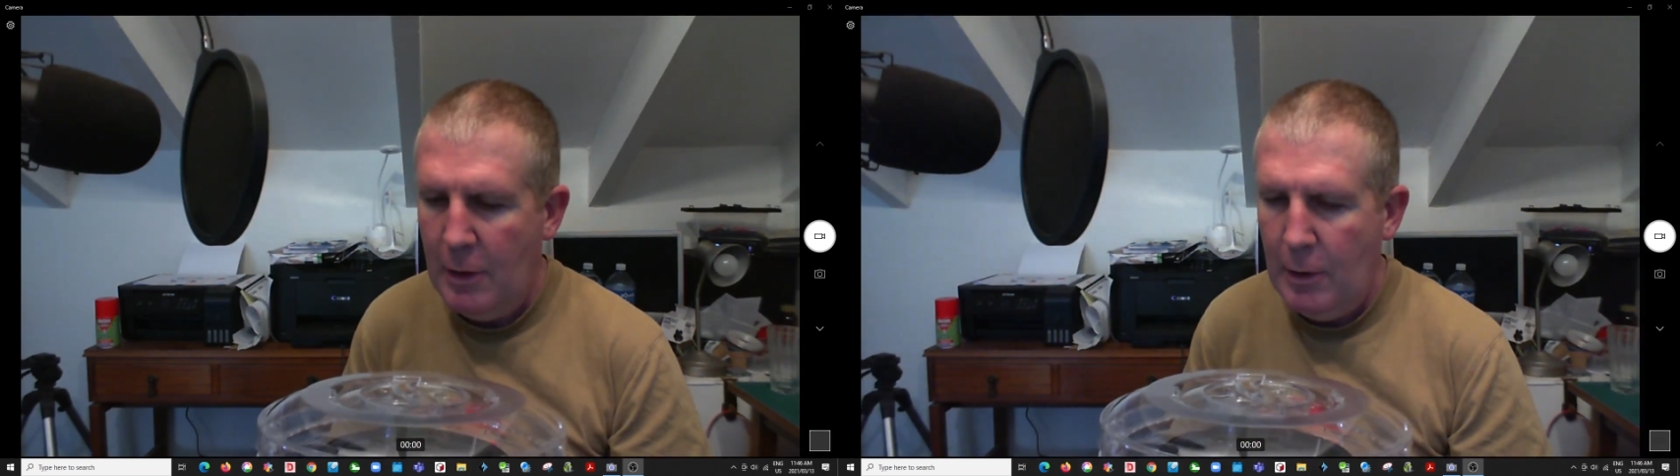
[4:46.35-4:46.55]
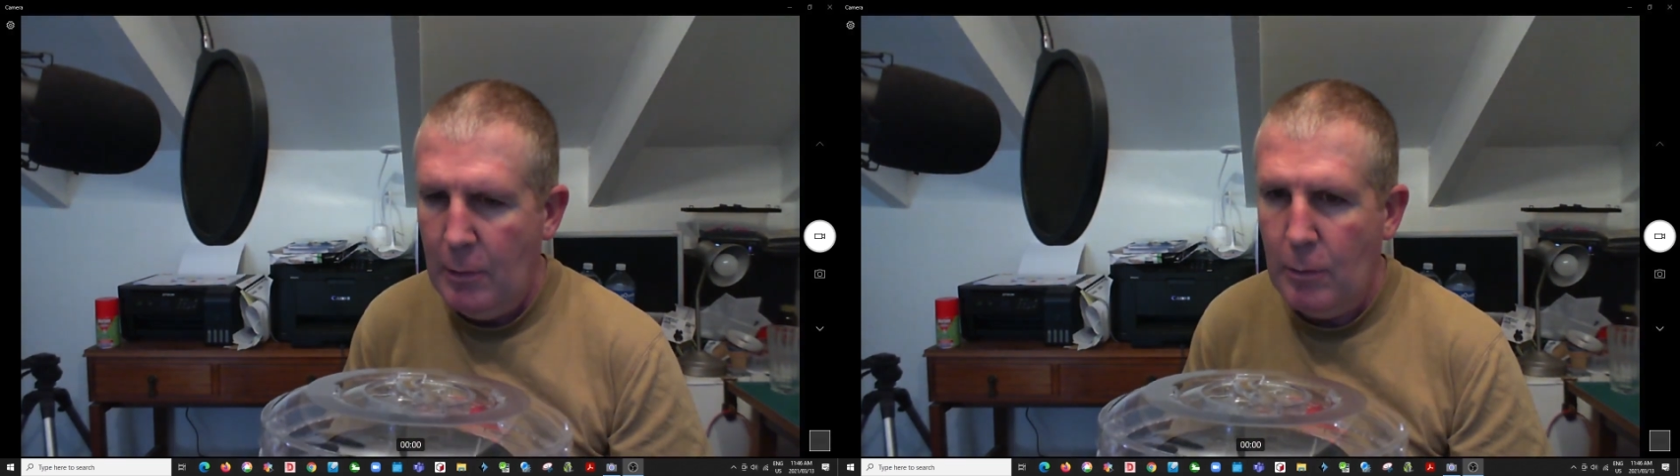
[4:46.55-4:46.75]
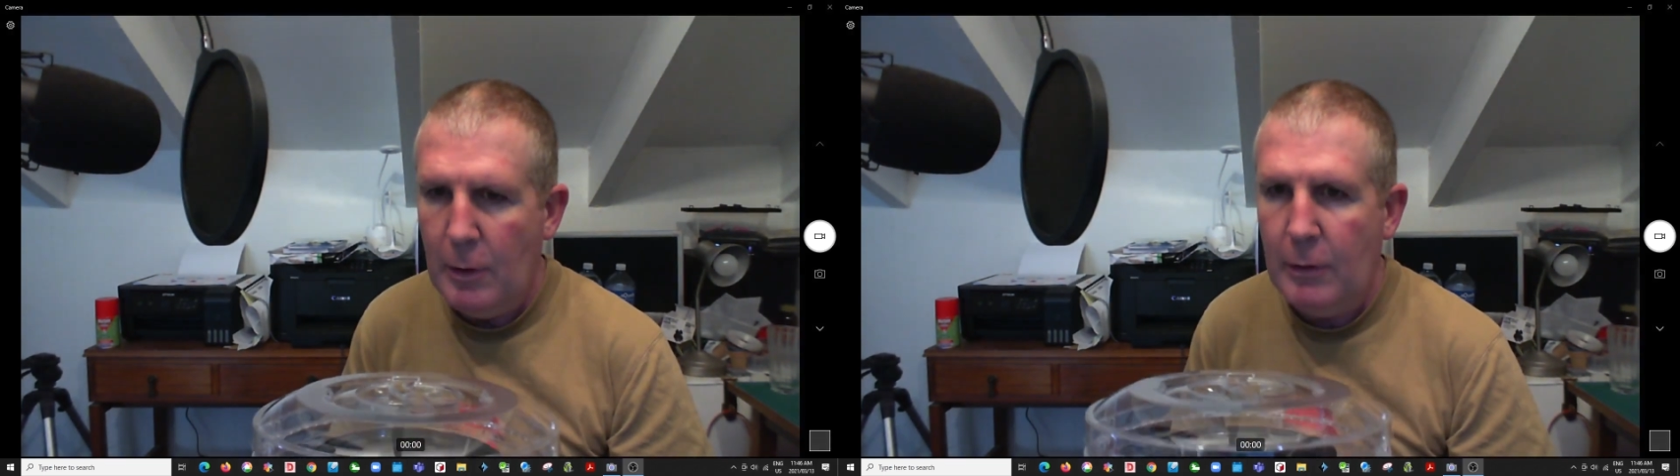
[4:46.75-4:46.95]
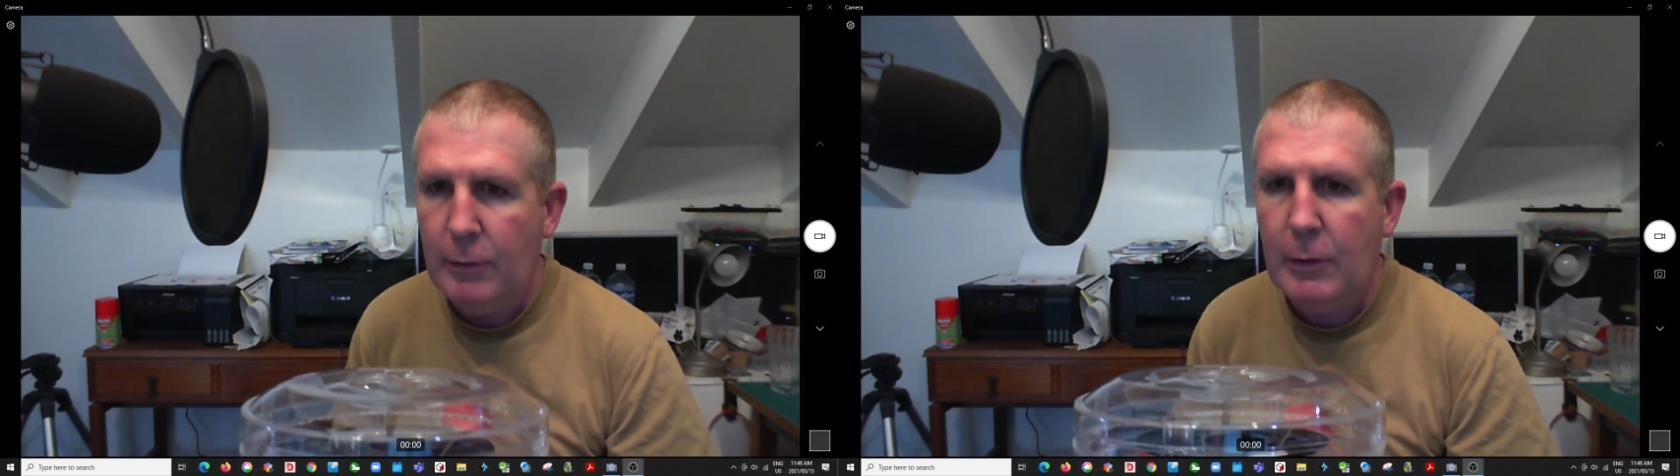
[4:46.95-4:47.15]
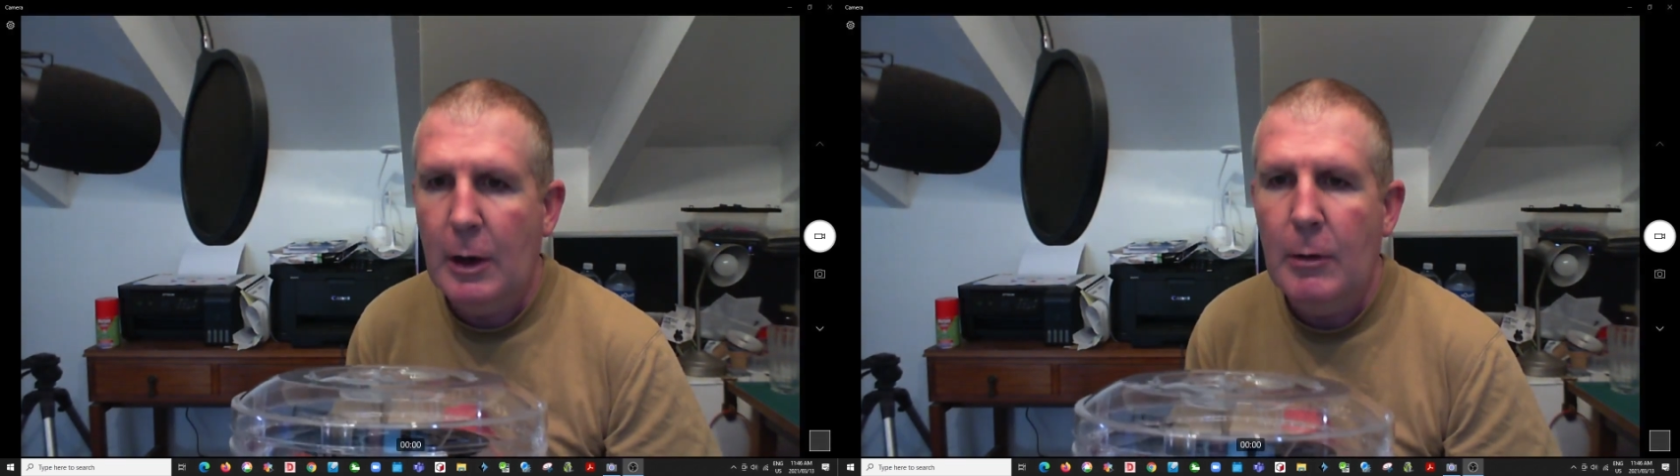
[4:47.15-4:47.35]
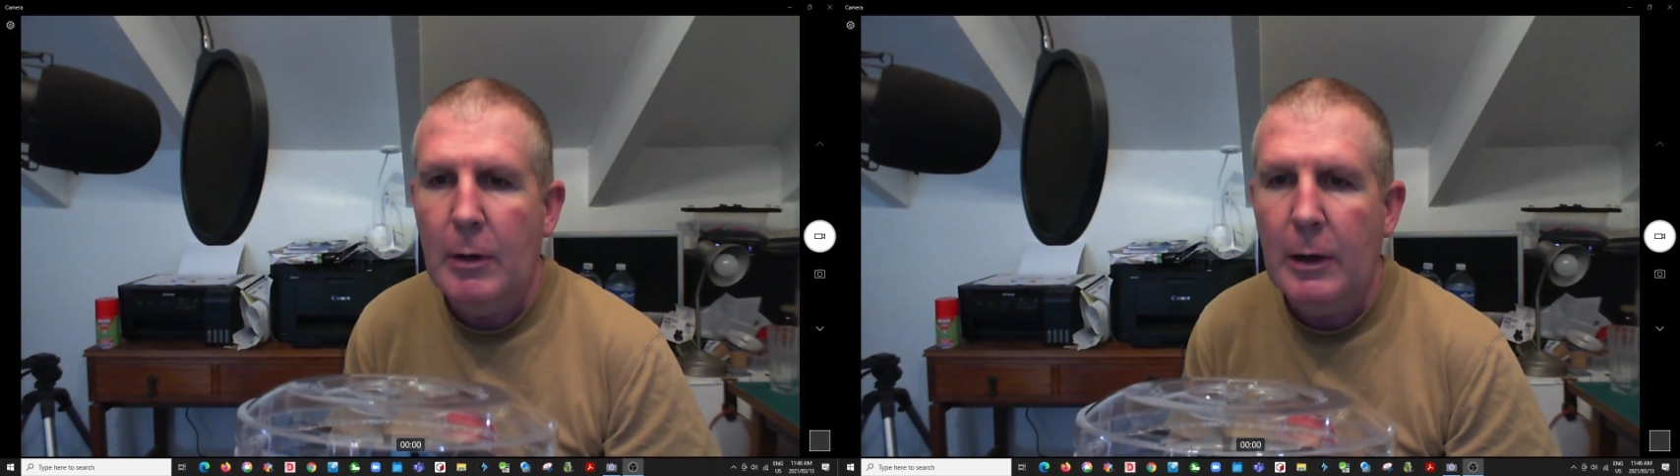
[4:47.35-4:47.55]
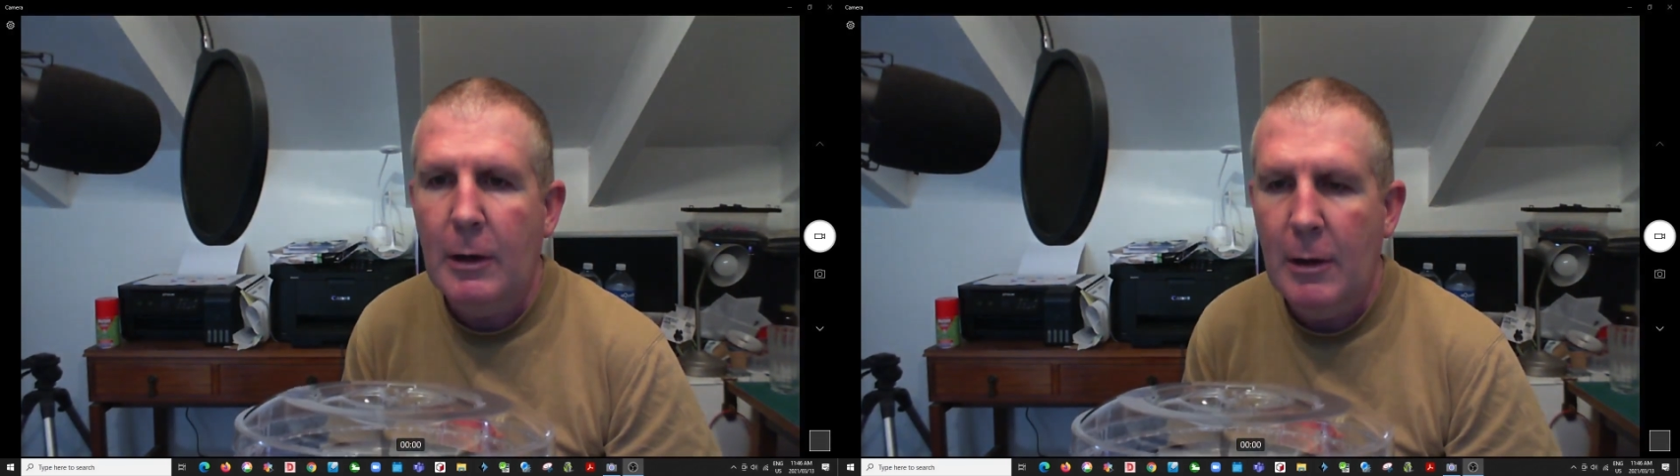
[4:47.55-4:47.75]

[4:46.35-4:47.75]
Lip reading: while it's going.